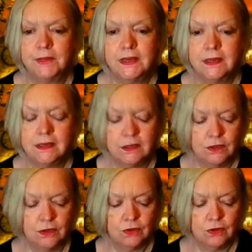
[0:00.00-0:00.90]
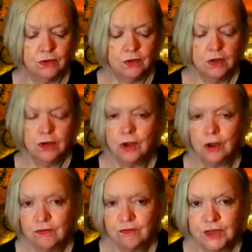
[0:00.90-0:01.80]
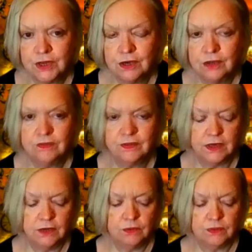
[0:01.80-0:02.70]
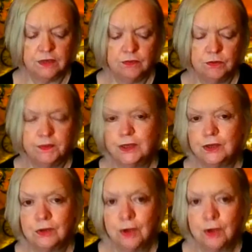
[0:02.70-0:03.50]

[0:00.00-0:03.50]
be your confidant they they will be